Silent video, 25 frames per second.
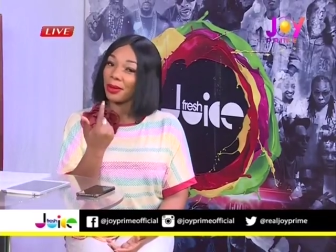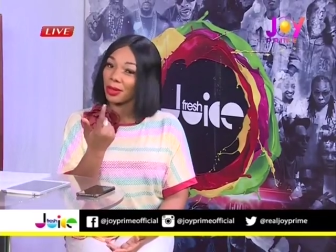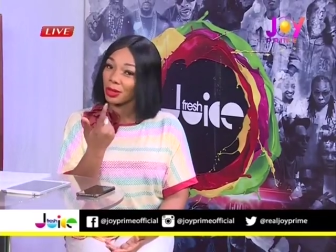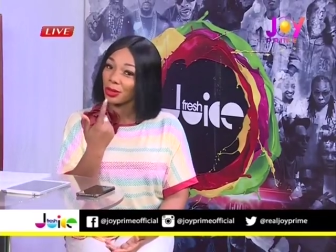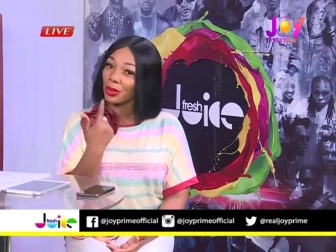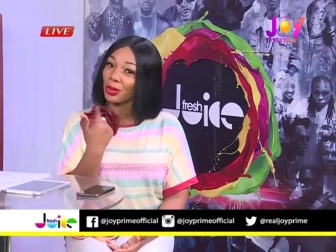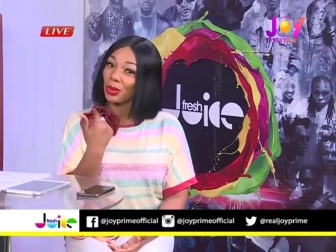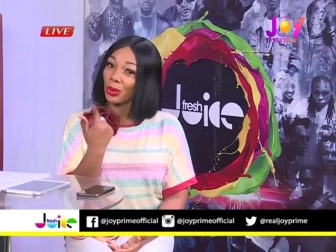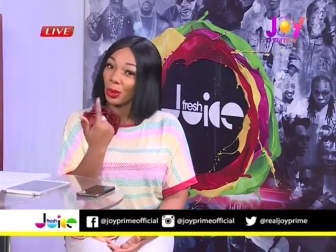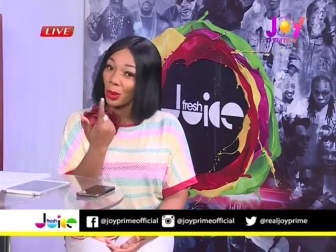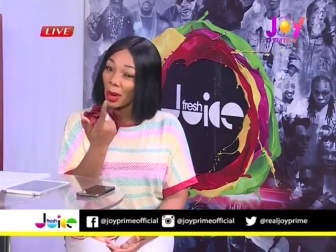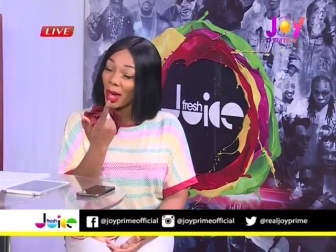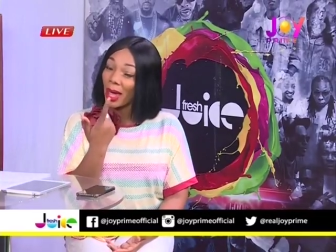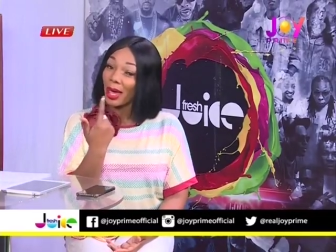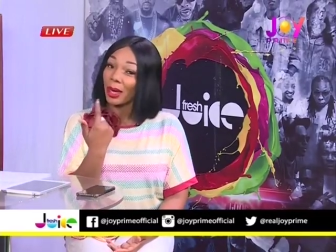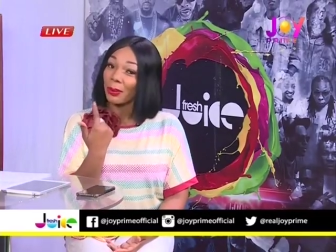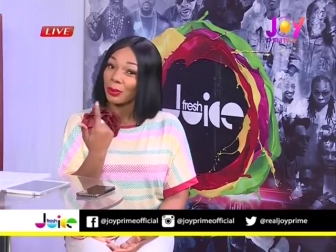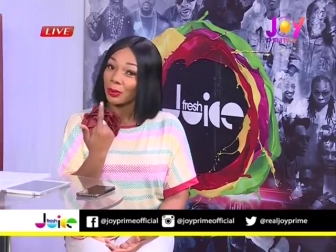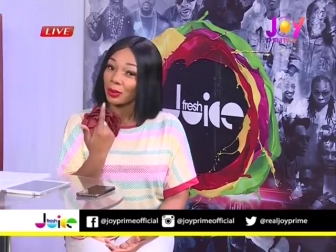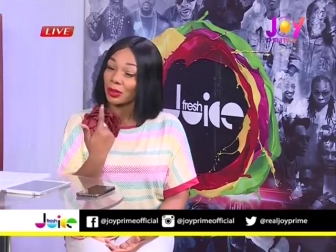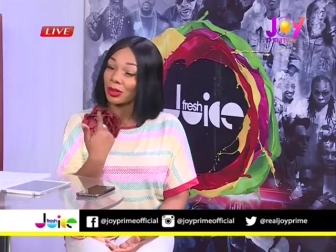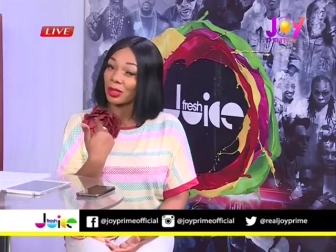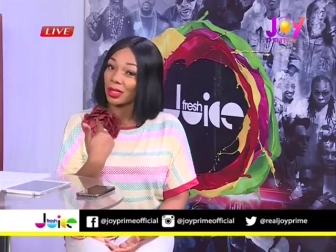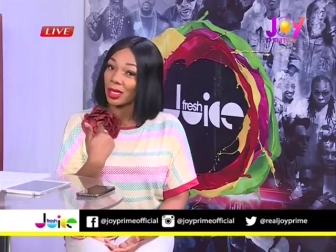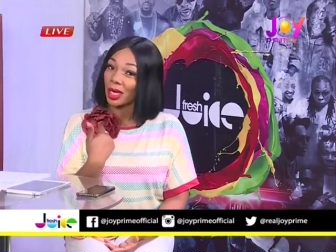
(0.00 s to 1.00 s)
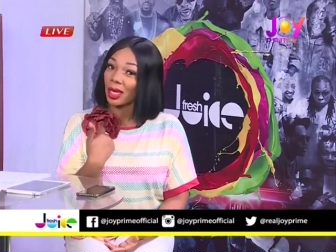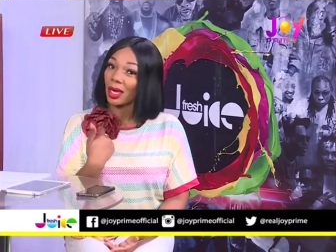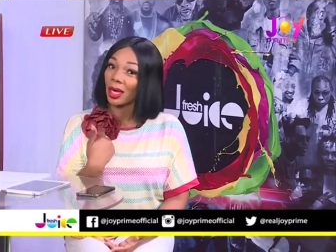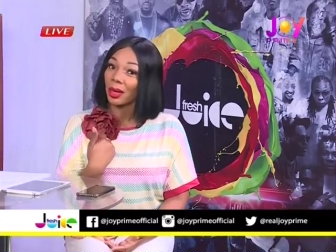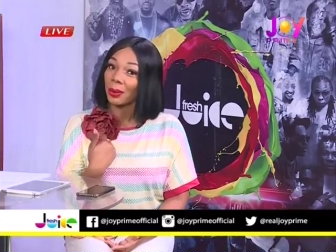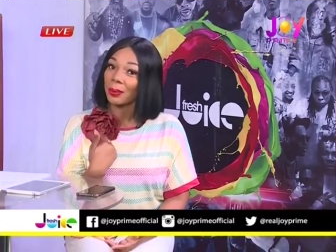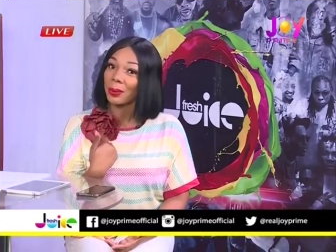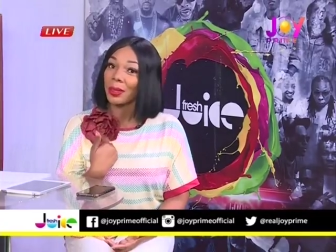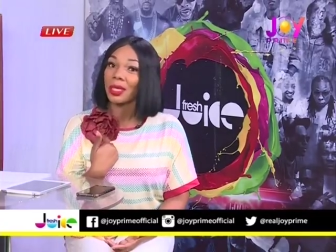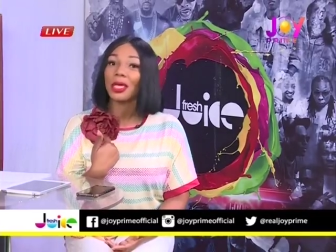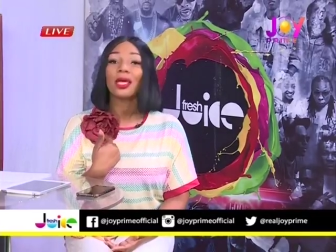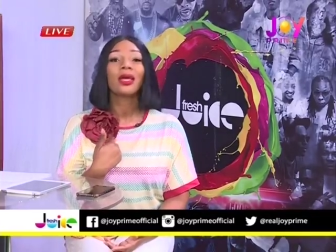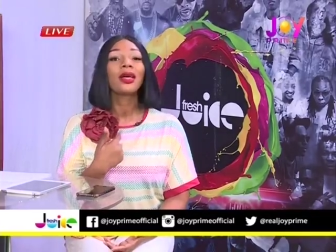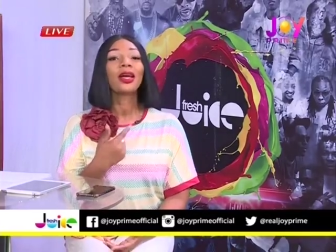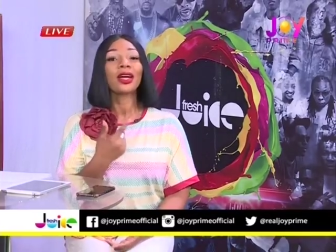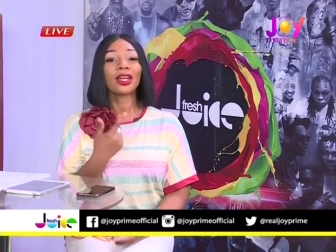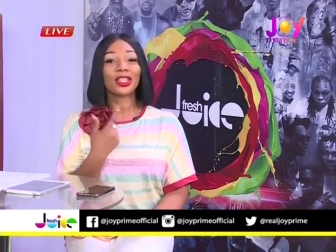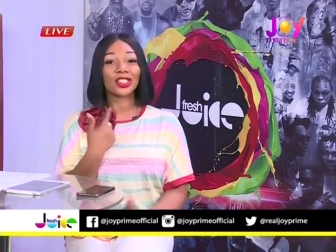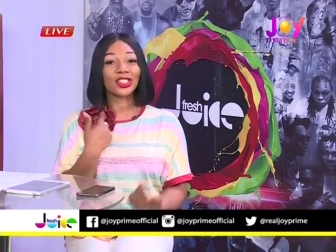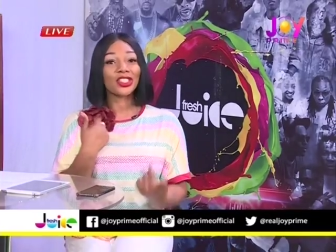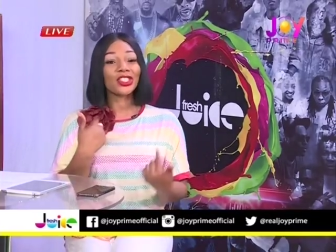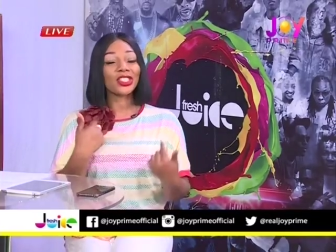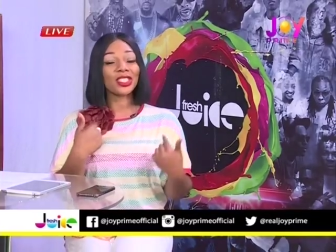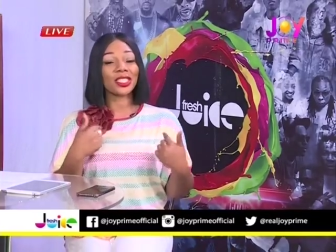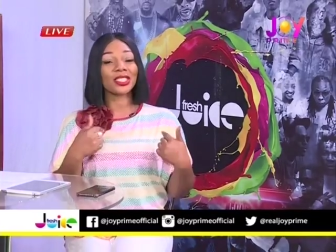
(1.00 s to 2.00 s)
you able to hear me
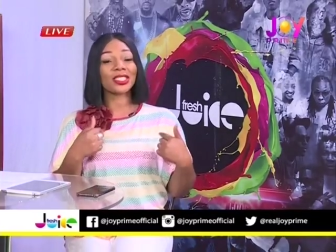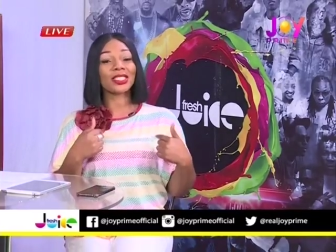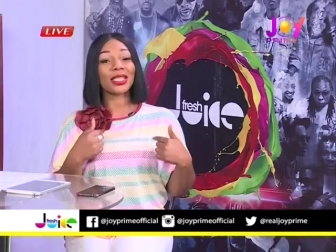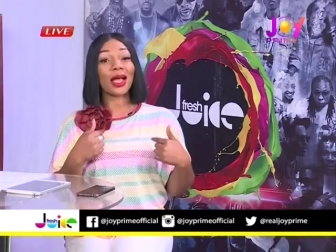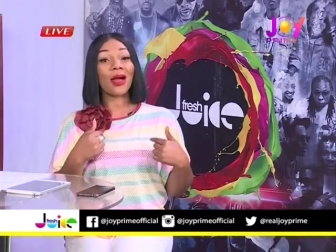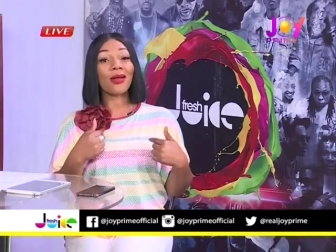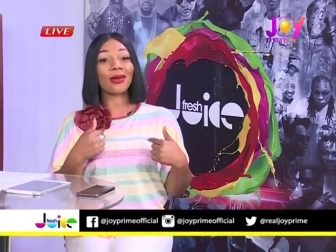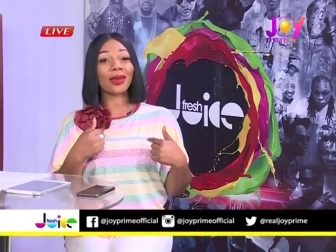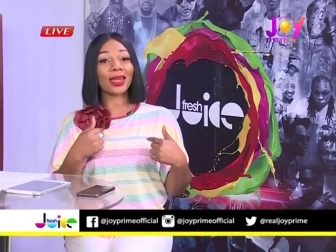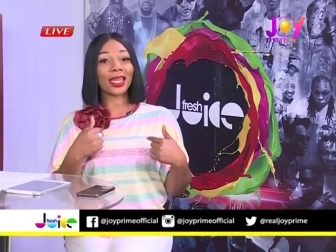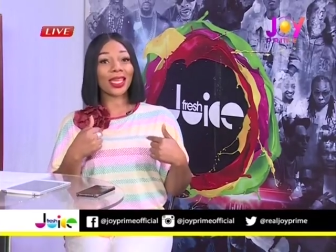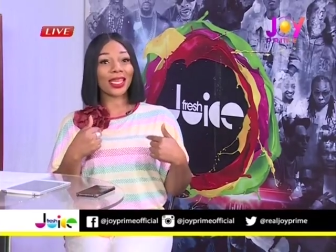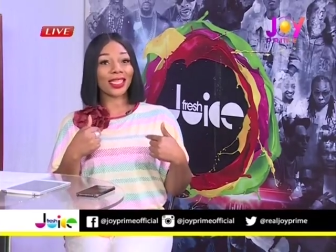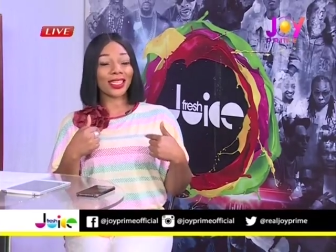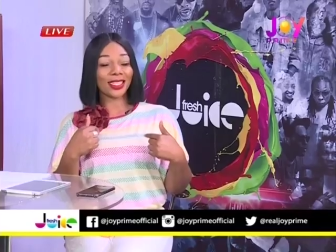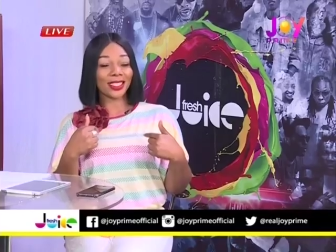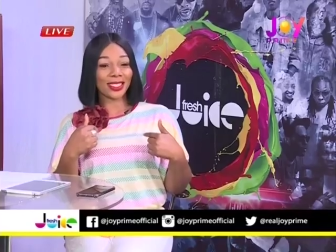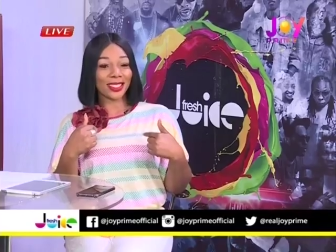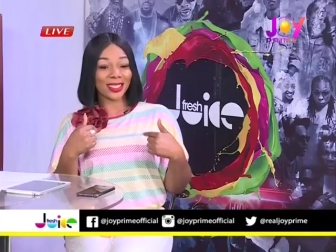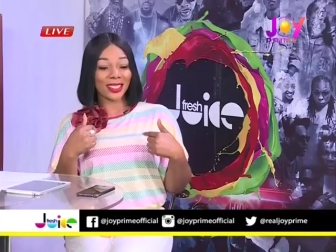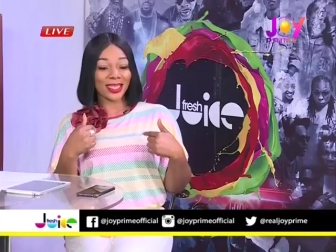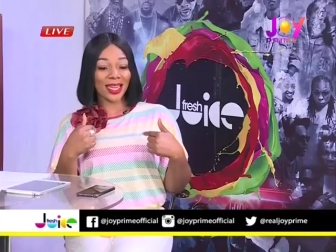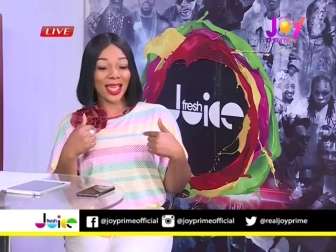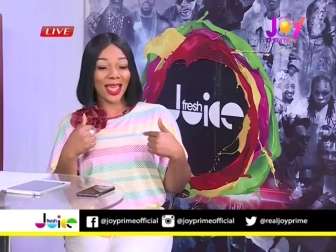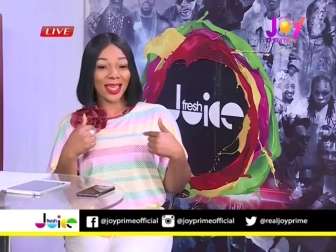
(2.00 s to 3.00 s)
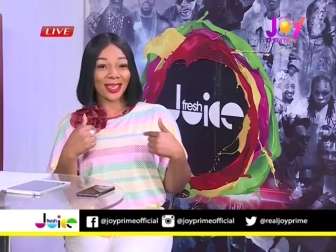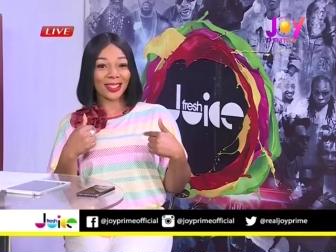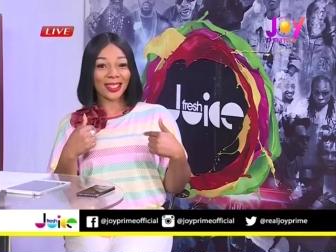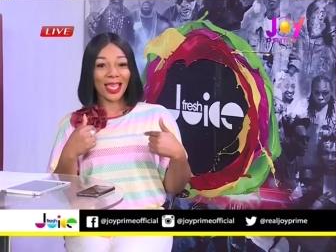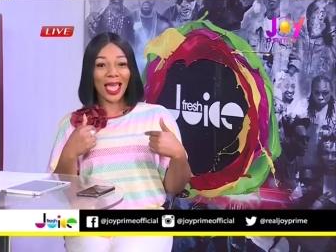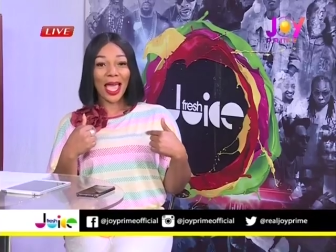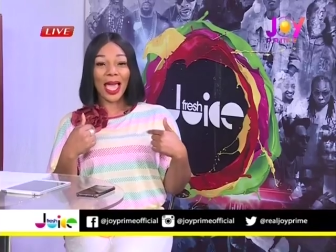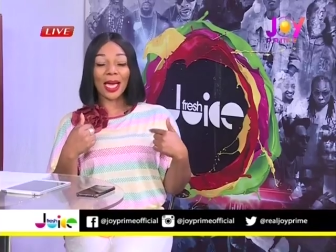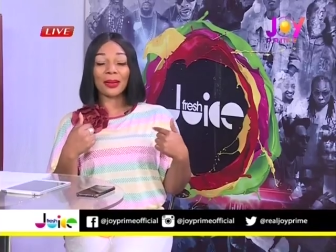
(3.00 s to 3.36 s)
because she's a sound lady today.